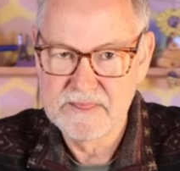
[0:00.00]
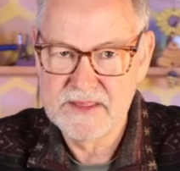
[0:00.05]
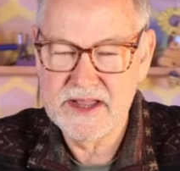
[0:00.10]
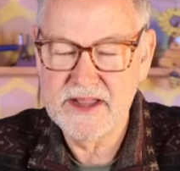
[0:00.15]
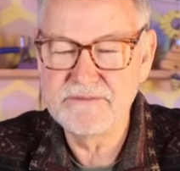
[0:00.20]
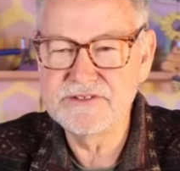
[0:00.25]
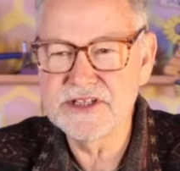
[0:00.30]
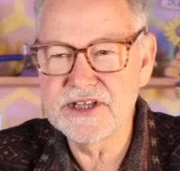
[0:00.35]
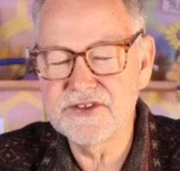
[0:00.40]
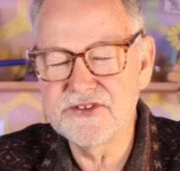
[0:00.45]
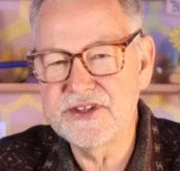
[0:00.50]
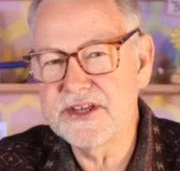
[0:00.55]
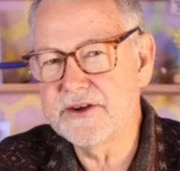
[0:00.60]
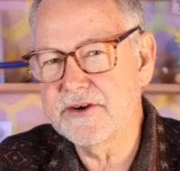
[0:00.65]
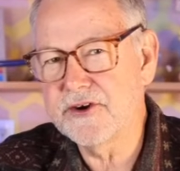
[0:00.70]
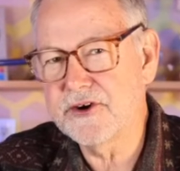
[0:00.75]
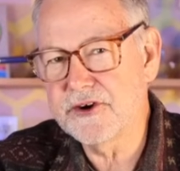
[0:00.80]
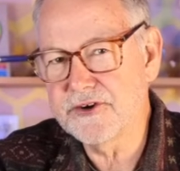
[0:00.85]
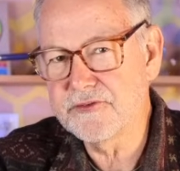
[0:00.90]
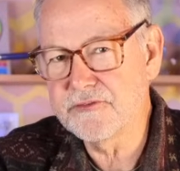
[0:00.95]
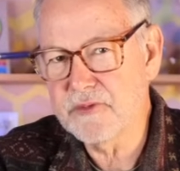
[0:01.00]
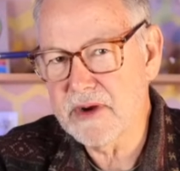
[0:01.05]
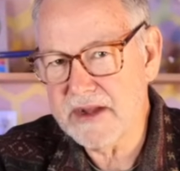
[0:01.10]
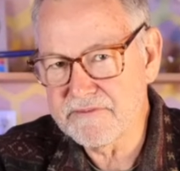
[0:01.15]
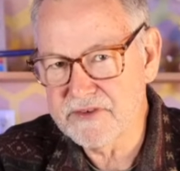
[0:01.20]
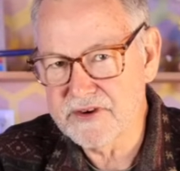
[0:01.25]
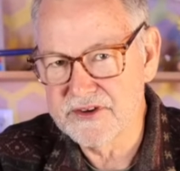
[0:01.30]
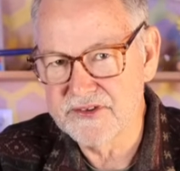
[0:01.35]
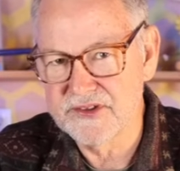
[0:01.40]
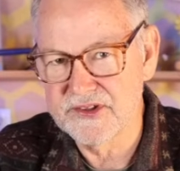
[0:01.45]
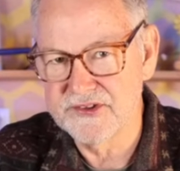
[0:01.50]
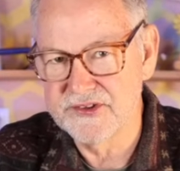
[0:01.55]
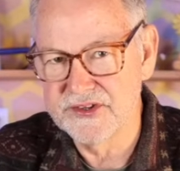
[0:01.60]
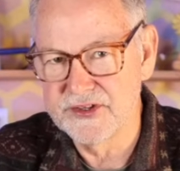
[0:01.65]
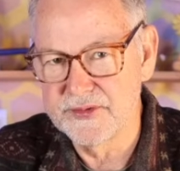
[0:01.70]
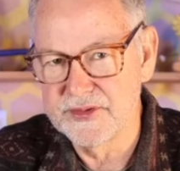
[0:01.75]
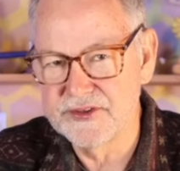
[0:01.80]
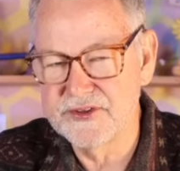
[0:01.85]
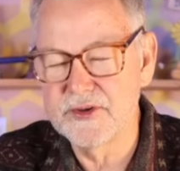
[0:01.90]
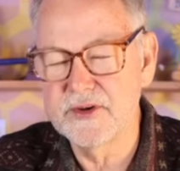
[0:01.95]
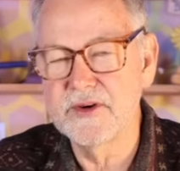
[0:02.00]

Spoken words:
I've just heard references to it.